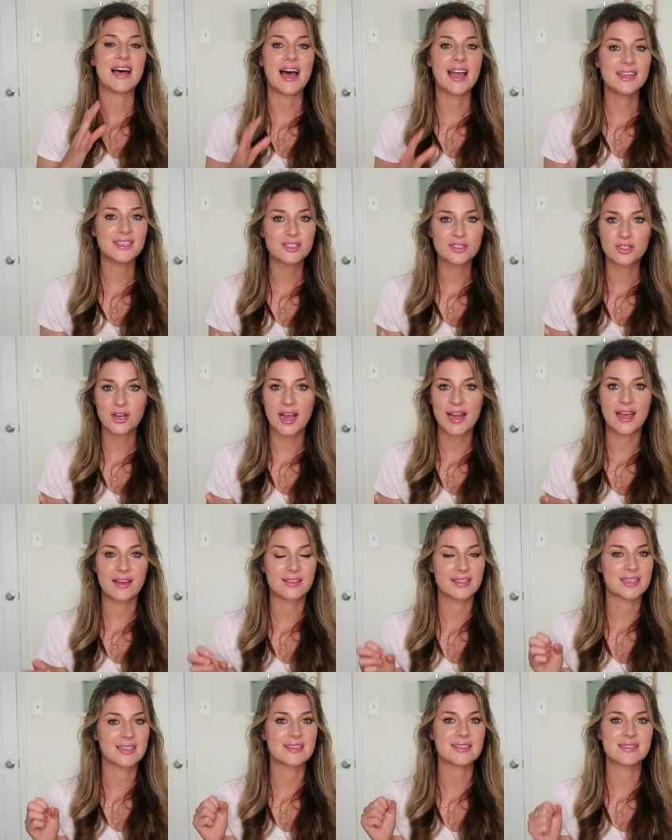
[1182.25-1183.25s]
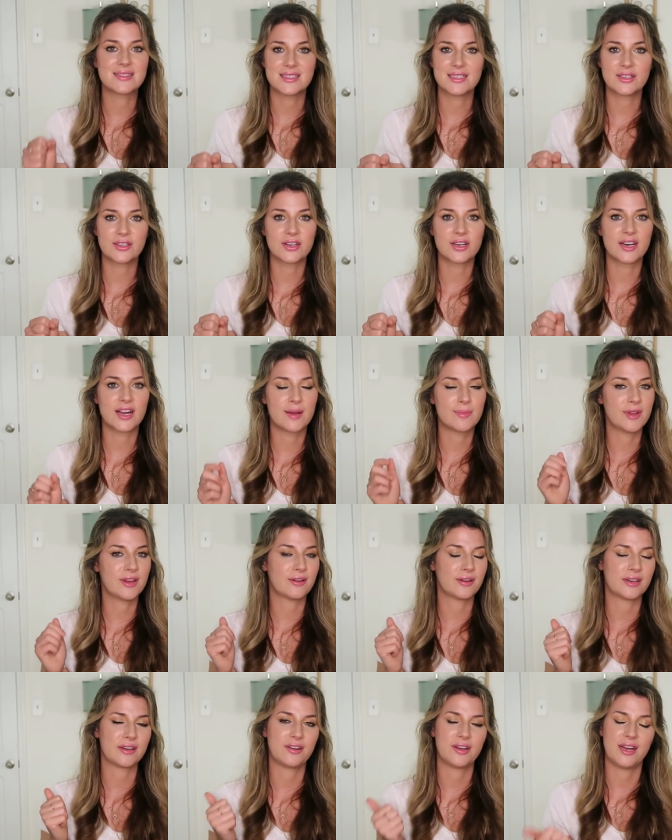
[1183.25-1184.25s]
Dying to try out the concealer. I'm
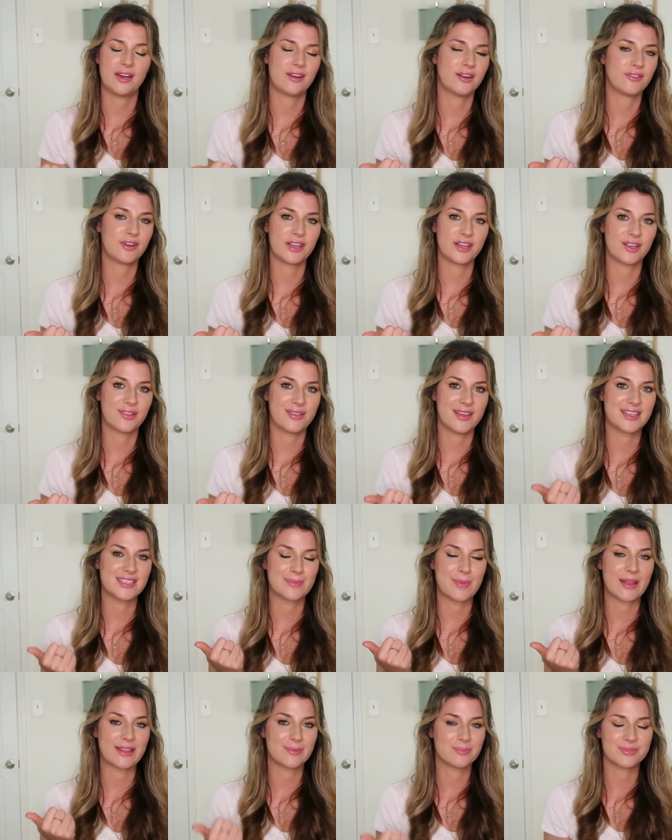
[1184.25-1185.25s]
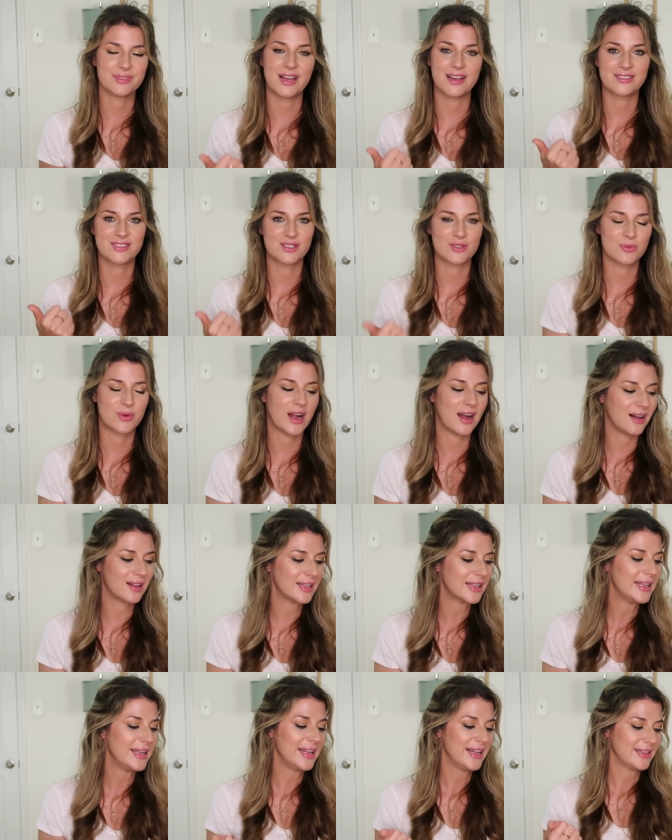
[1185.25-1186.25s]
hearing, hearing really good things about the blush as
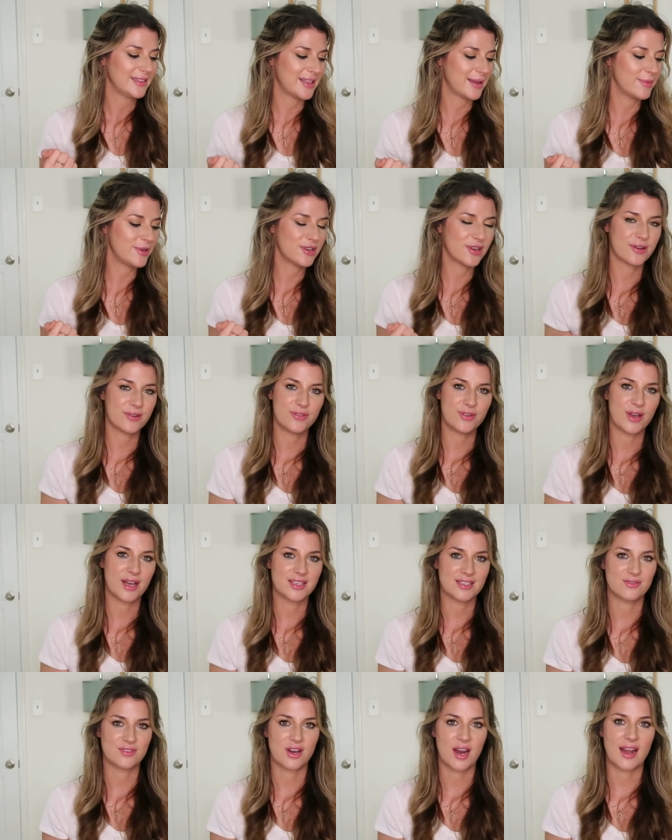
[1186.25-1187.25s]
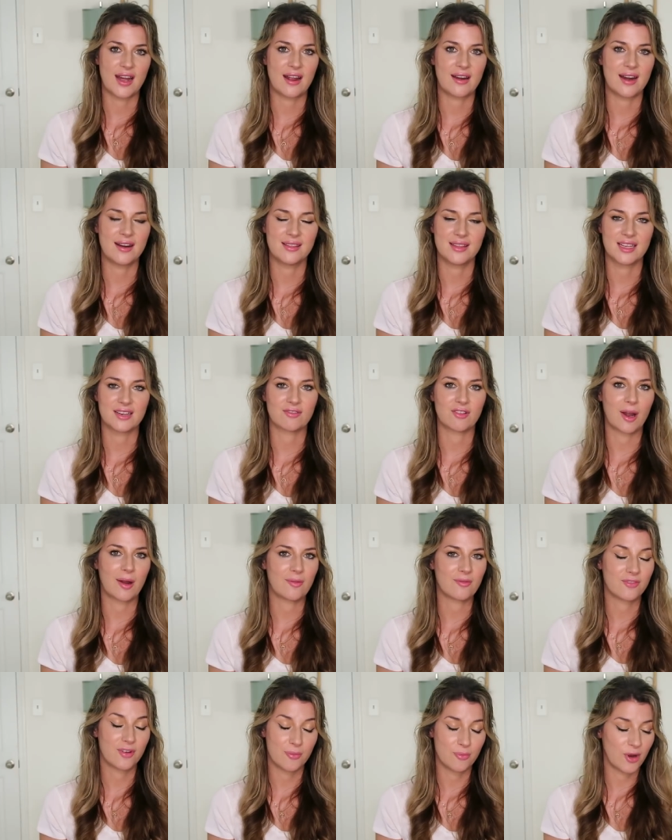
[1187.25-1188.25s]
well. Let me know if you guys have tried out
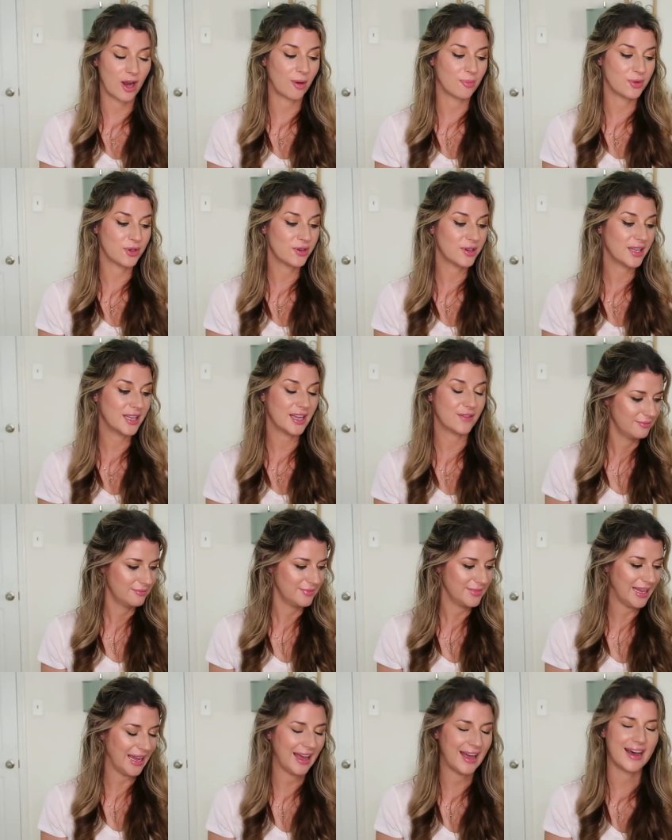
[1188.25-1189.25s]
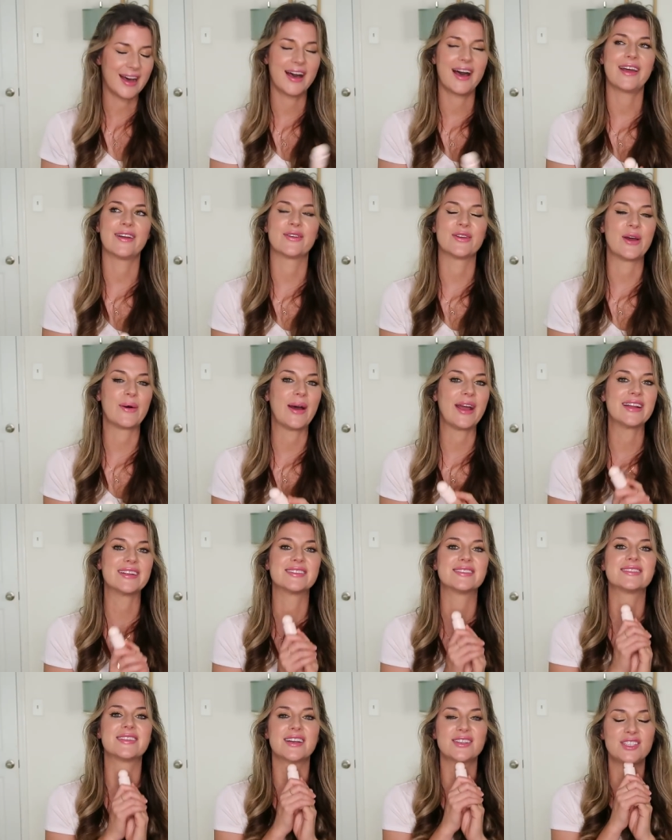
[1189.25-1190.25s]
anything from Rare Beauty yeah, I don't know.
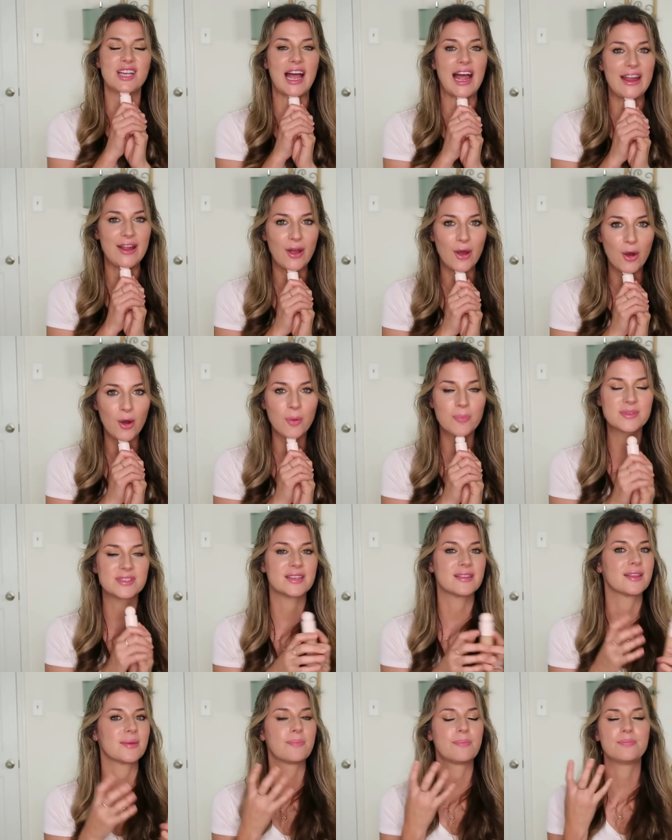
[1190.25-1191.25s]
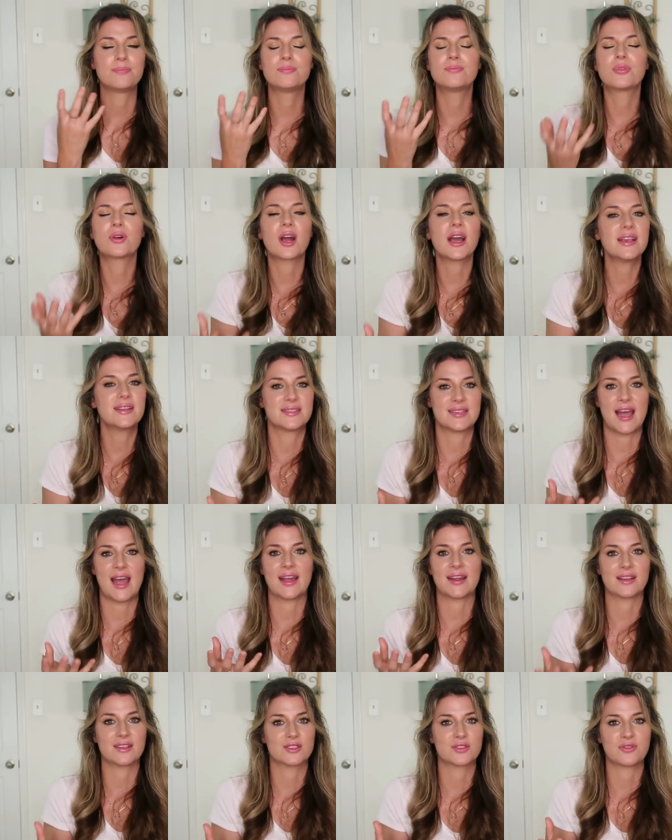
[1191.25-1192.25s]
I had such high hopes. The price
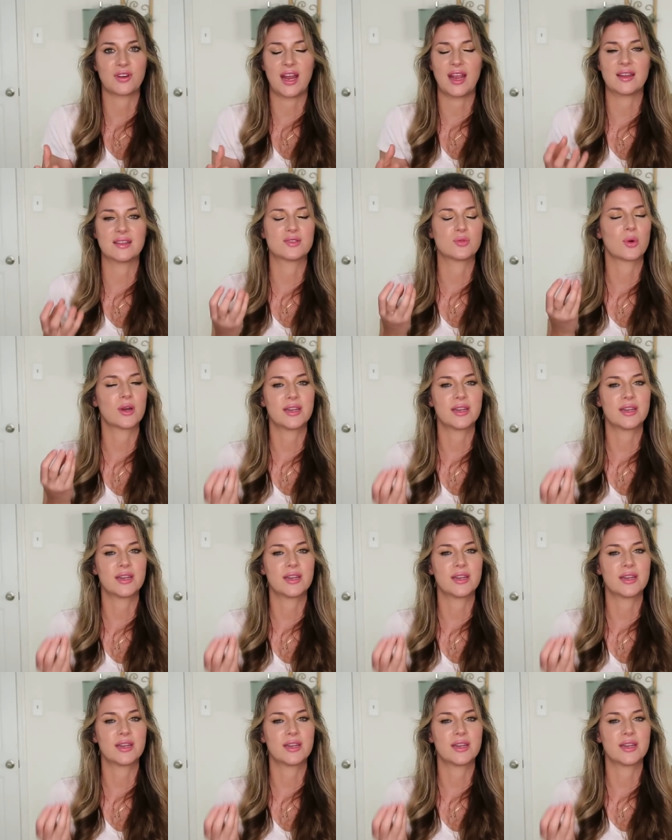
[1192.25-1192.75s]
tag is great.